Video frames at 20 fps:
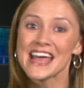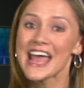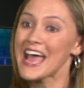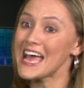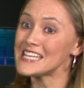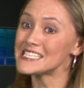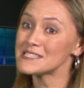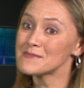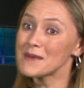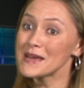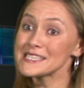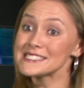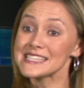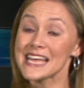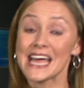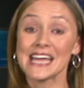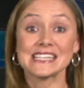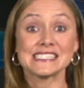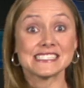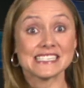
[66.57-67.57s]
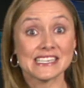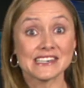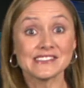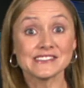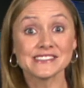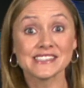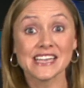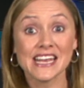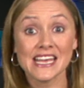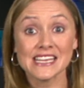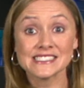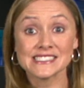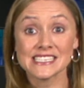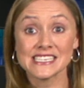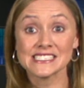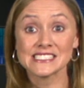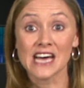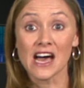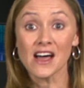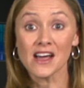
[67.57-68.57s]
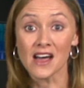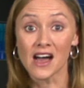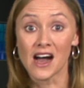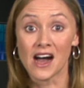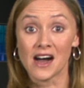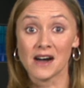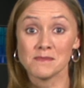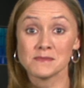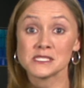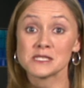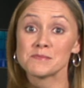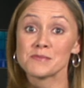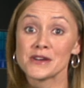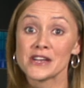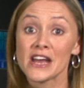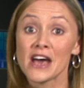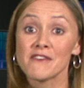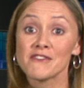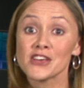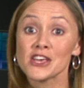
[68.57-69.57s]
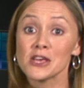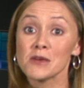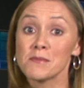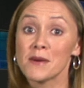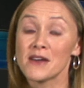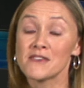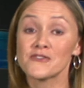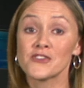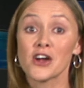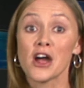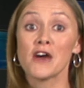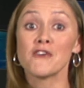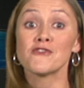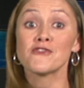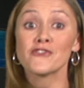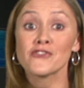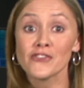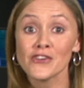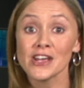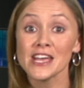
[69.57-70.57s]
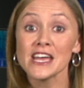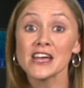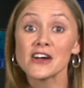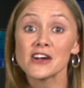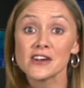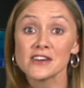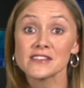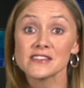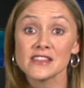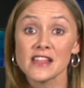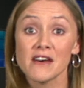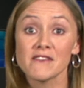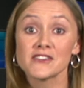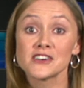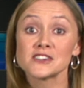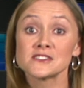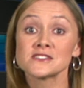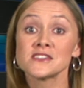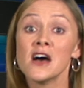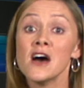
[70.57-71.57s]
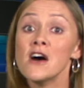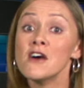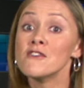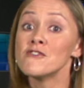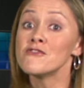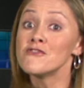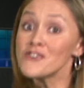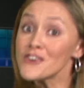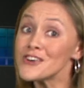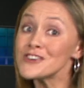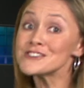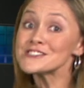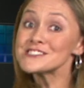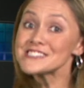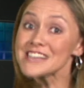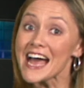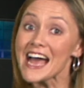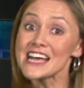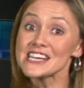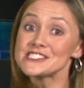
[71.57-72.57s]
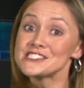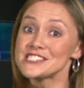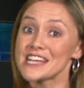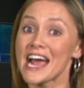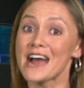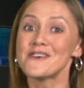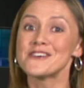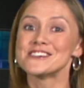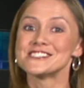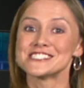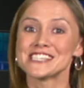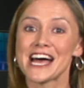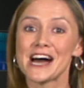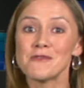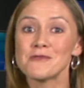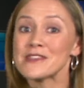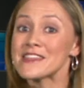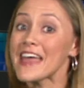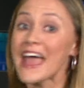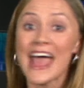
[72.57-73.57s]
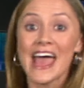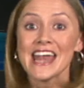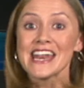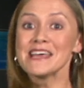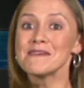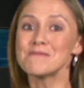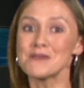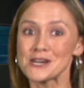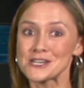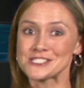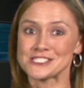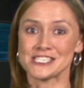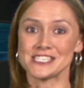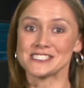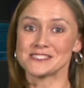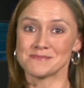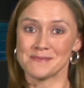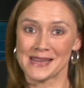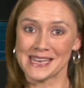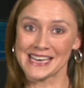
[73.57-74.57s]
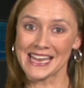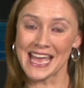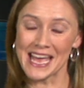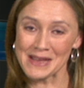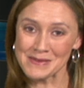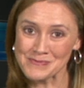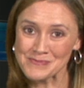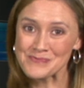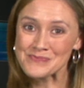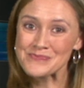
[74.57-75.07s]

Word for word: Head to my site dealsinaz.com to print off a coupon for a free Earth Lovers full-size shower gel with any purchase Monday.